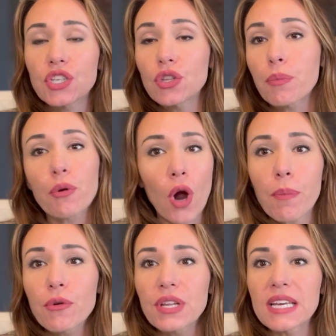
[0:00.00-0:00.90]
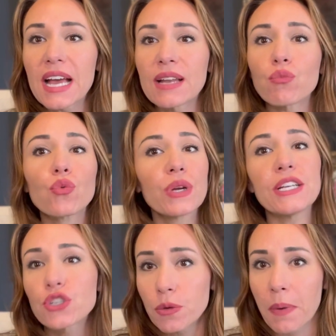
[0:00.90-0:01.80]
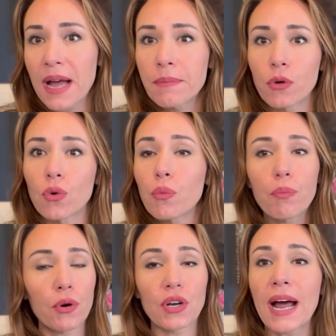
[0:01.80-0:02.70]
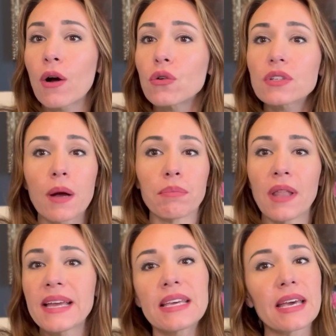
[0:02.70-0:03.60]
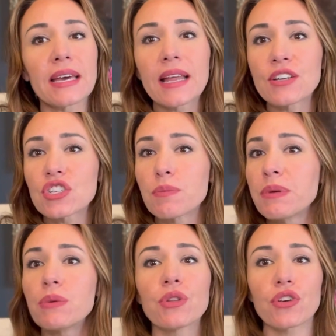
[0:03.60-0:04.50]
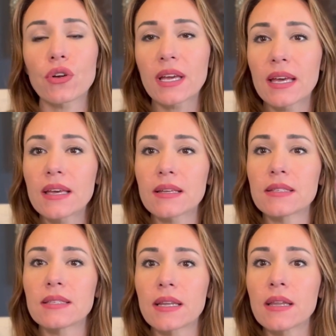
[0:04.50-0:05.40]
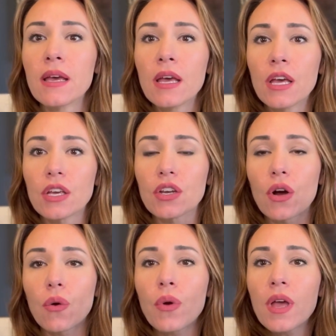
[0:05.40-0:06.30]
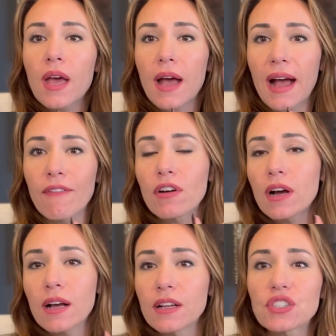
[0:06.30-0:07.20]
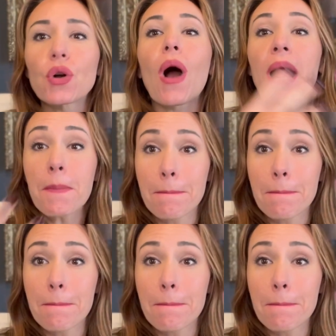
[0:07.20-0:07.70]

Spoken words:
the property and read your Bible, put out a blanket and just be with your kids and, and so I'm